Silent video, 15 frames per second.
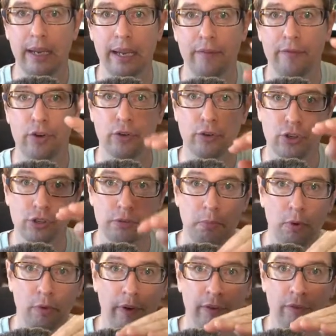If you're just
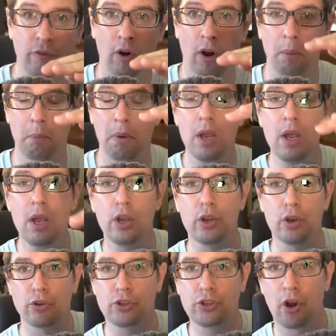moving from
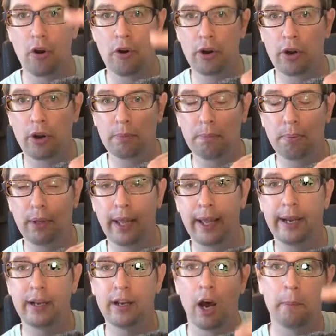your starter
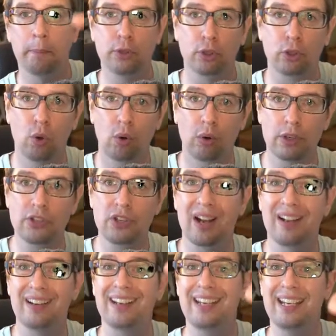planet up to
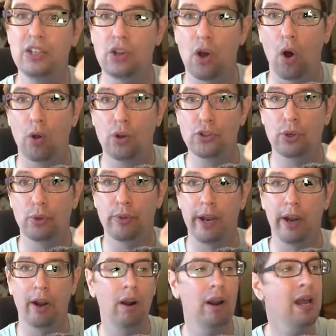Coruscant, he's also
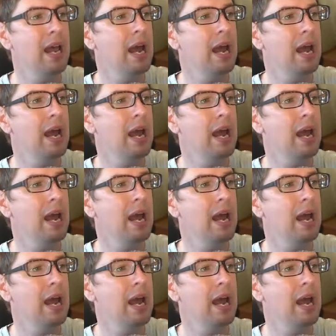there.